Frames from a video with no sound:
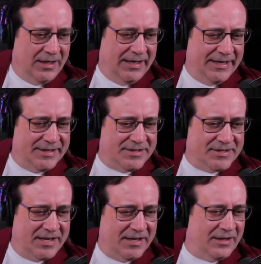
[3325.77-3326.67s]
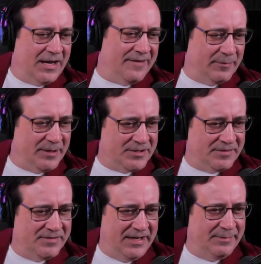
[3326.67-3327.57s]
is killing off a bunch
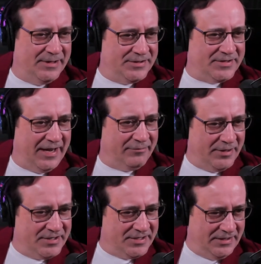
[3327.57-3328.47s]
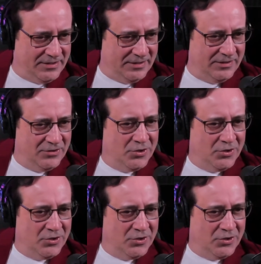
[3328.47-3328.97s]
of demons every season